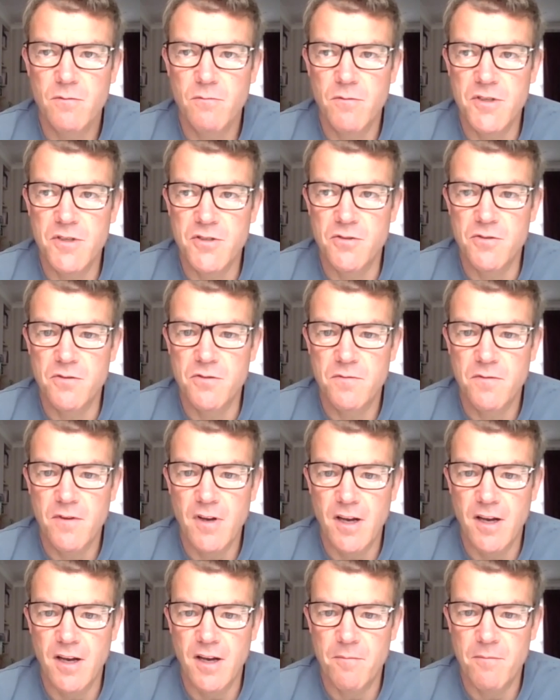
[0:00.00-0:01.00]
we do
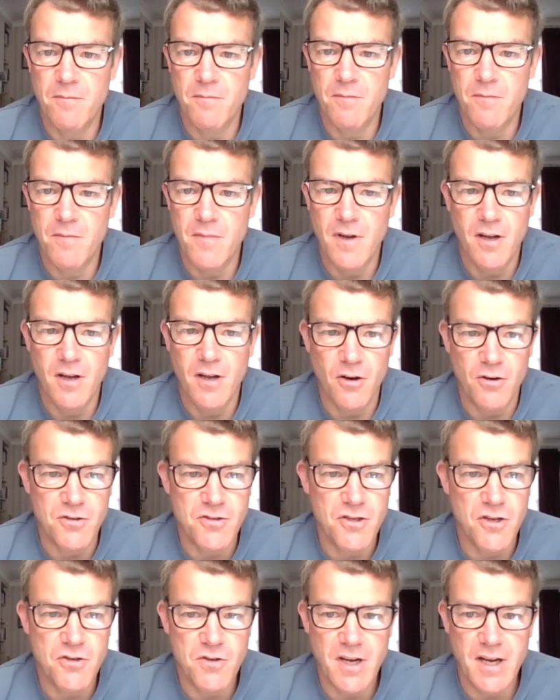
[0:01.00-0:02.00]
um, a lot of
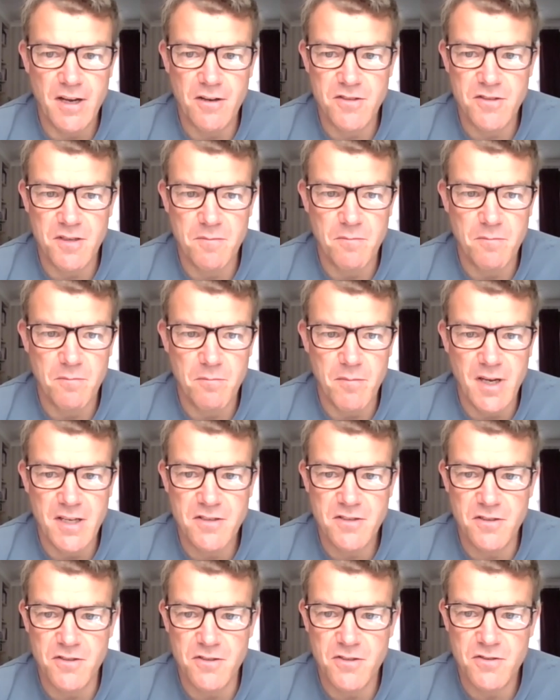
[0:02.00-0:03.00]
social housing
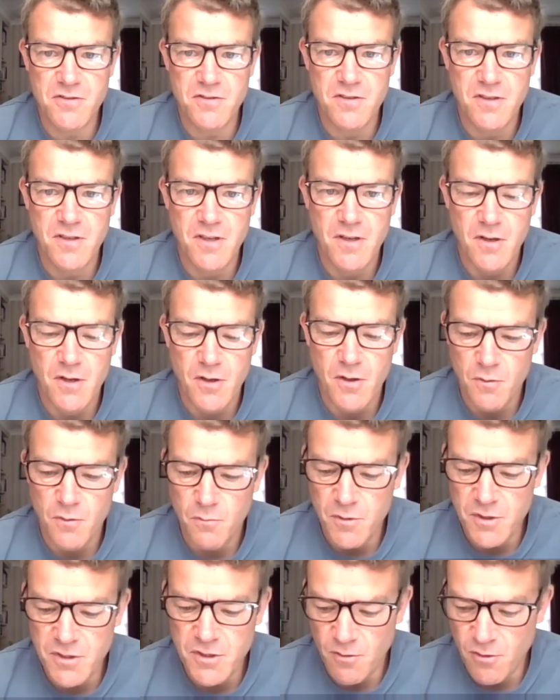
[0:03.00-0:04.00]
maintenance,
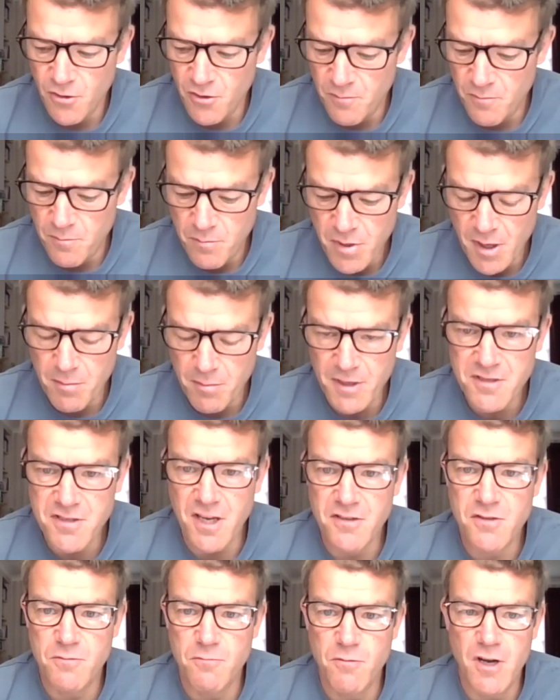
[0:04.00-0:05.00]
we do a lot of public
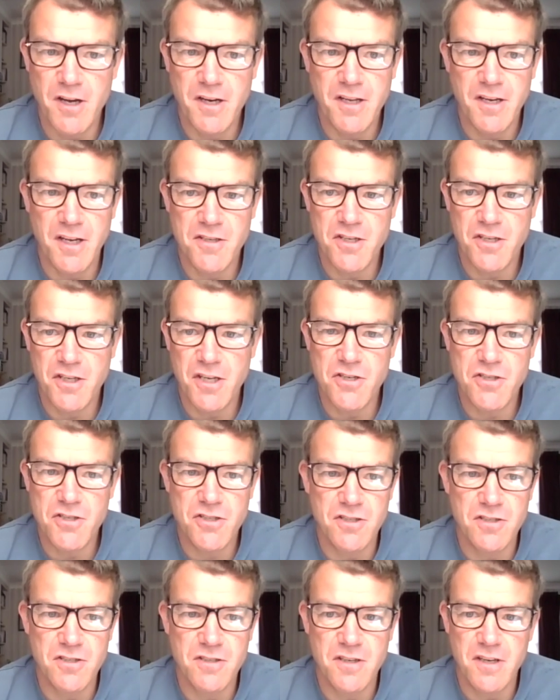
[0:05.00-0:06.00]
sector work in
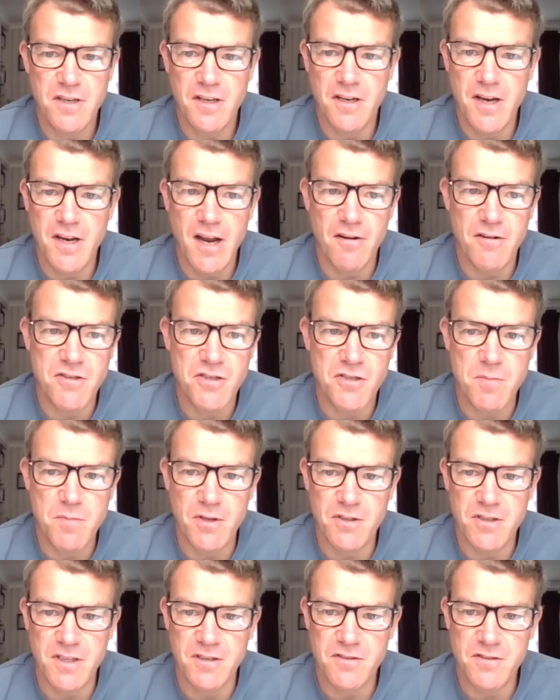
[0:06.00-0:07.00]
education and heritage
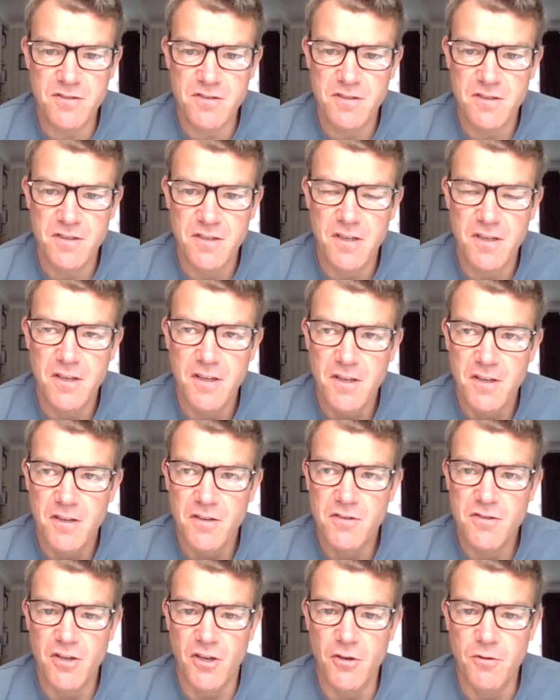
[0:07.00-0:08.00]
buildings.
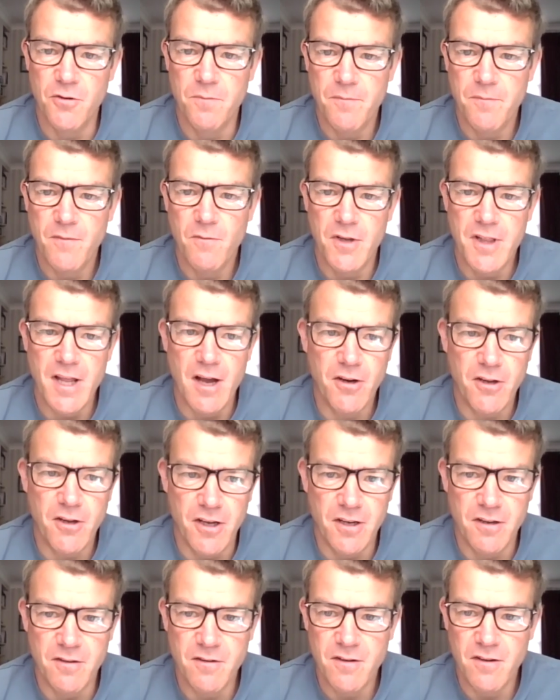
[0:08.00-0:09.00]
So without
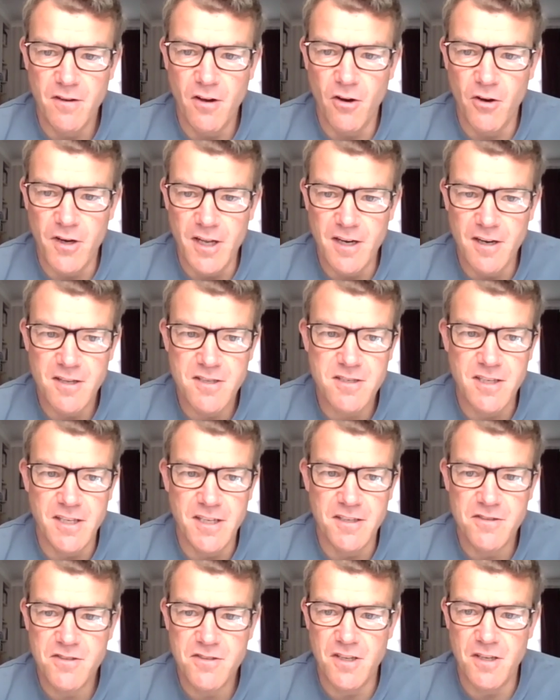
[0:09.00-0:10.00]
going on endlessly,
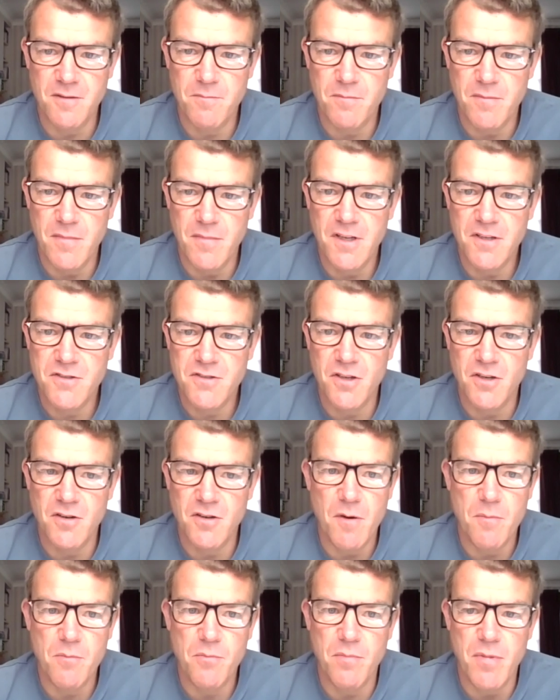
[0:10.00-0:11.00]
it's a, it's sort
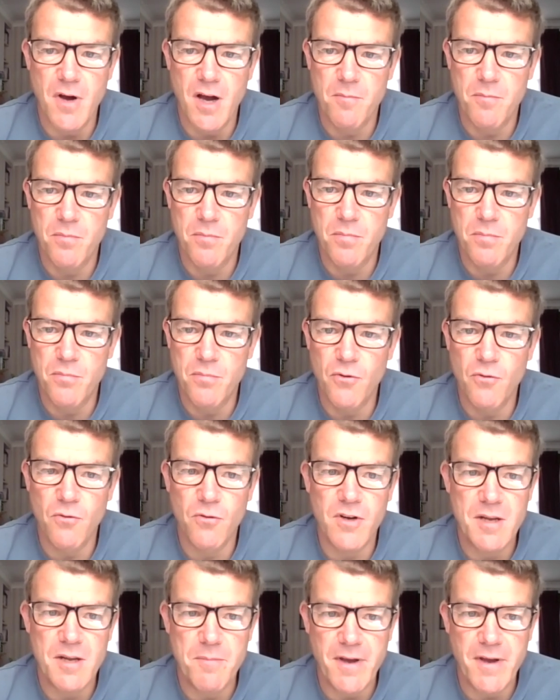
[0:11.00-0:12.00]
of a, a
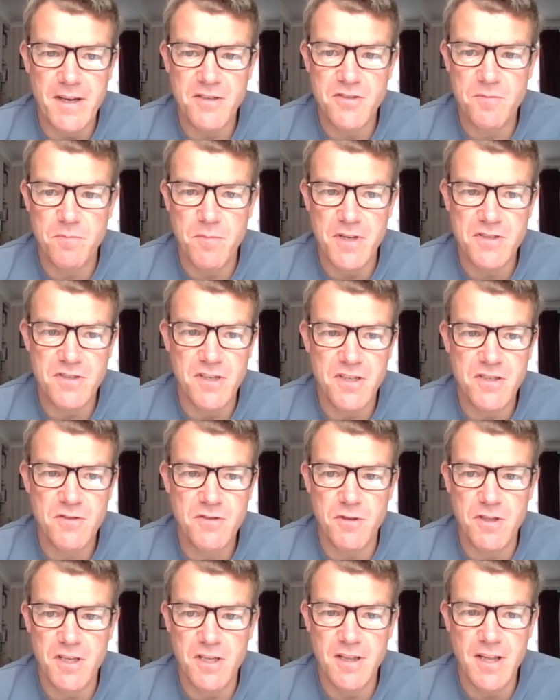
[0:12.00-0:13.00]
broadly based business
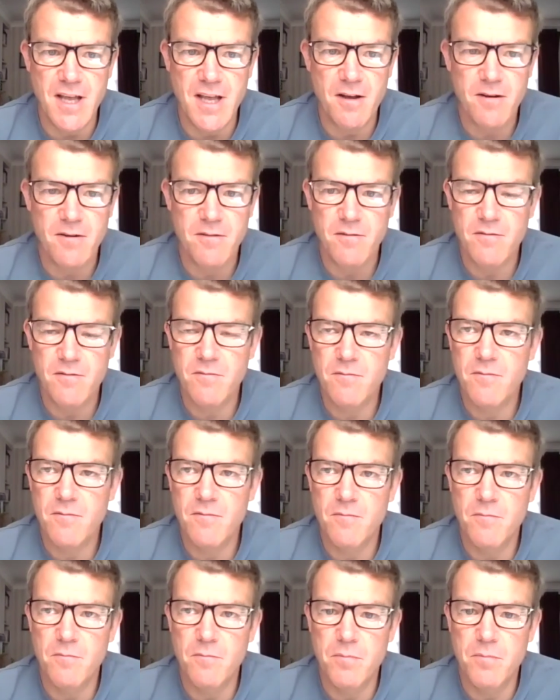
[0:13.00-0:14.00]
within that
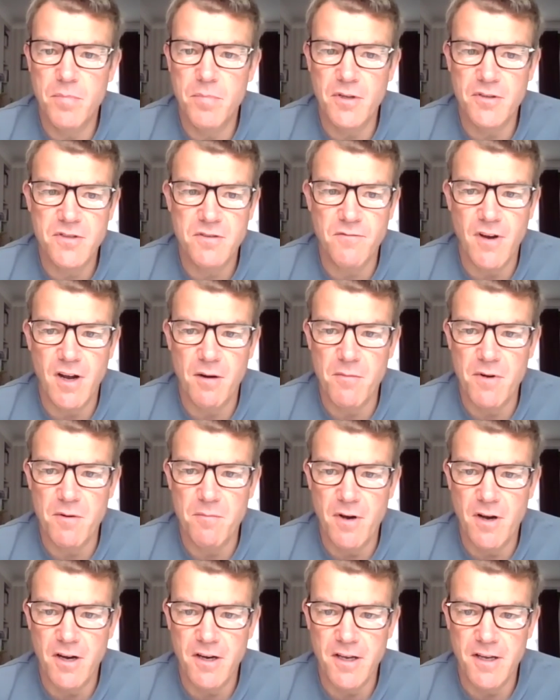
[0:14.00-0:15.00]
built environment
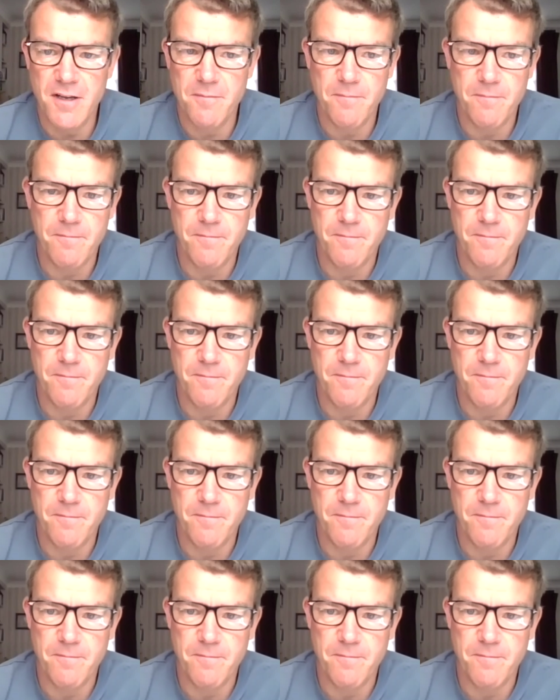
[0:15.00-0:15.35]
market.